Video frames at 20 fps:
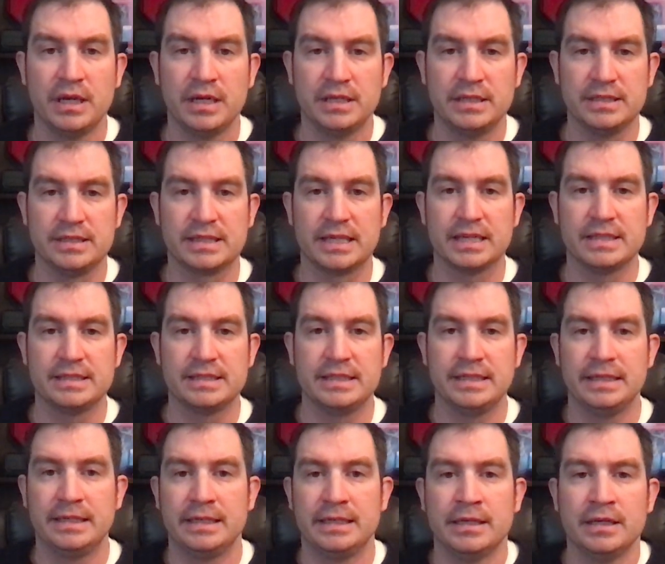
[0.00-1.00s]

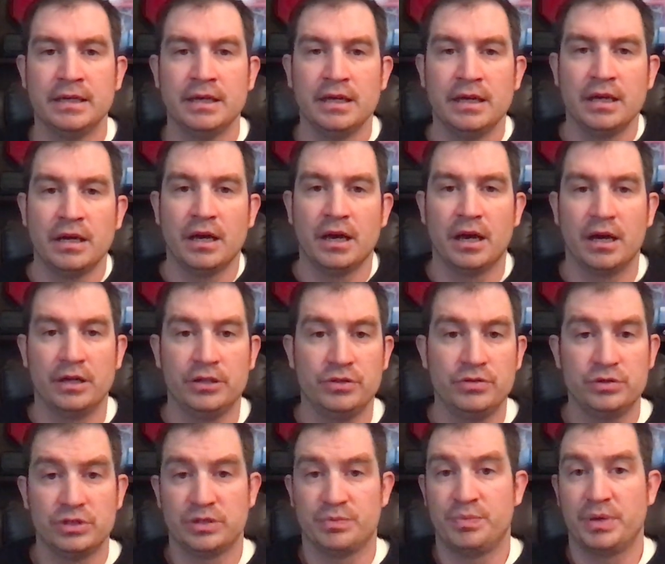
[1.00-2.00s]
discussing you
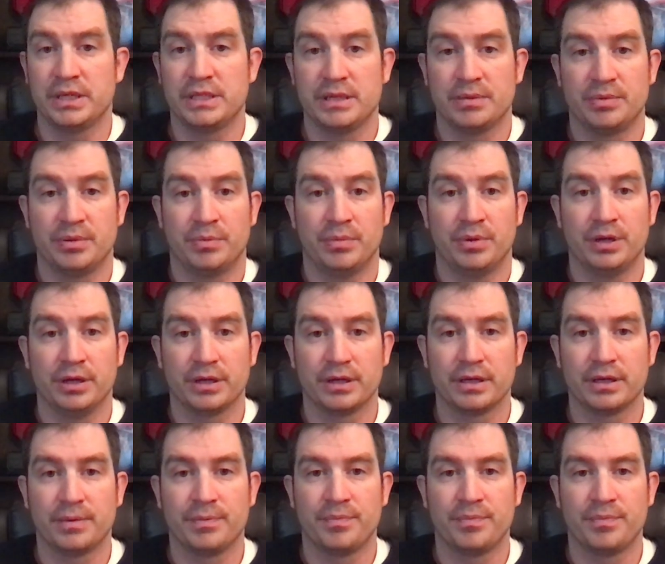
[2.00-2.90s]
just picked up a book,